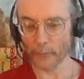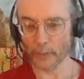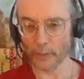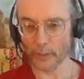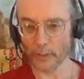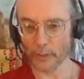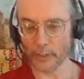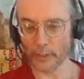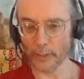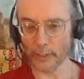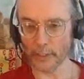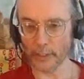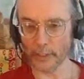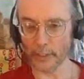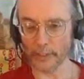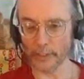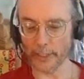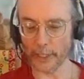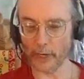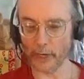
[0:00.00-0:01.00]

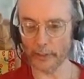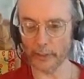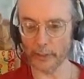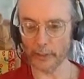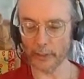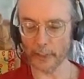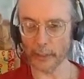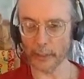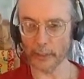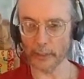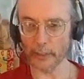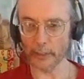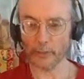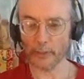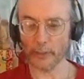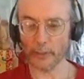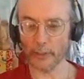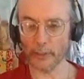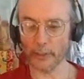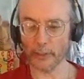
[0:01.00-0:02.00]
in calculating
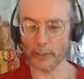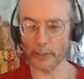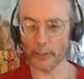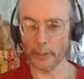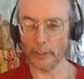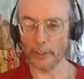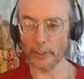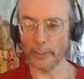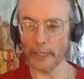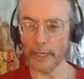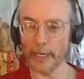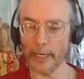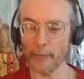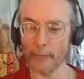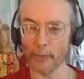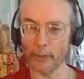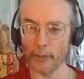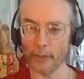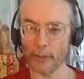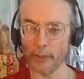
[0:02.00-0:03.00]
the
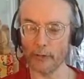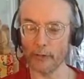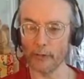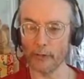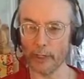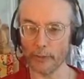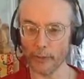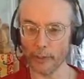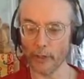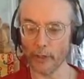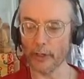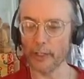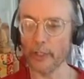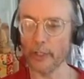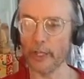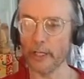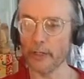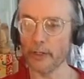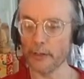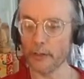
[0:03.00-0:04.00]
names of like guardian
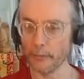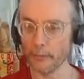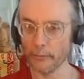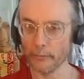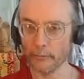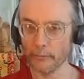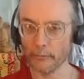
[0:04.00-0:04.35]
angel.